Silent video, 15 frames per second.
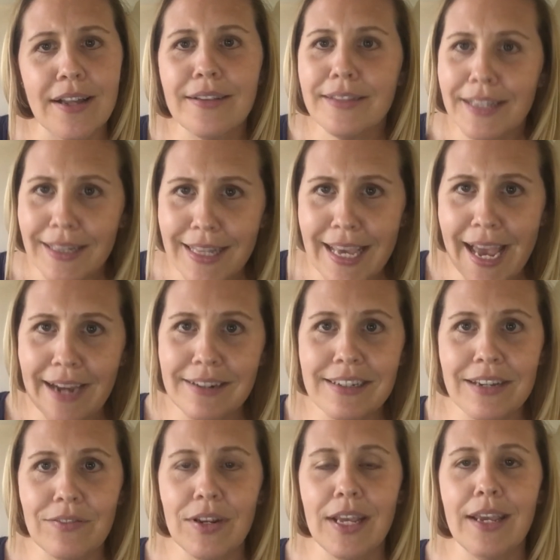lead the
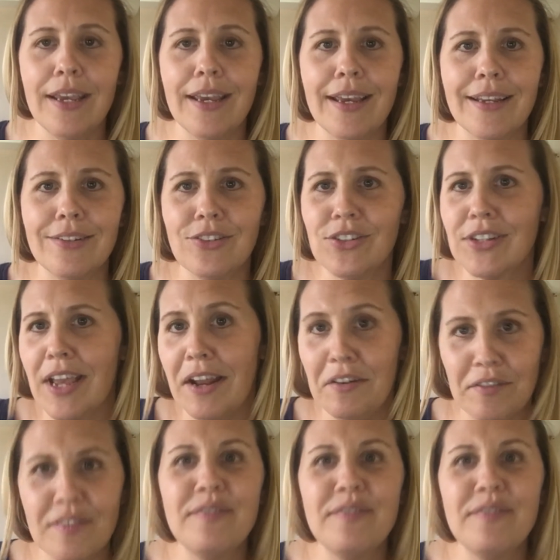activity and just kind of